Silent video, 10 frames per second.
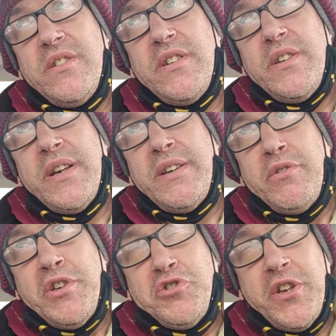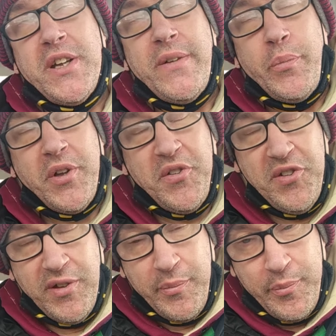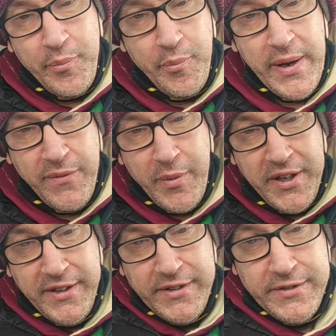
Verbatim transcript: uh, enjoy comic books. Bye, everybody.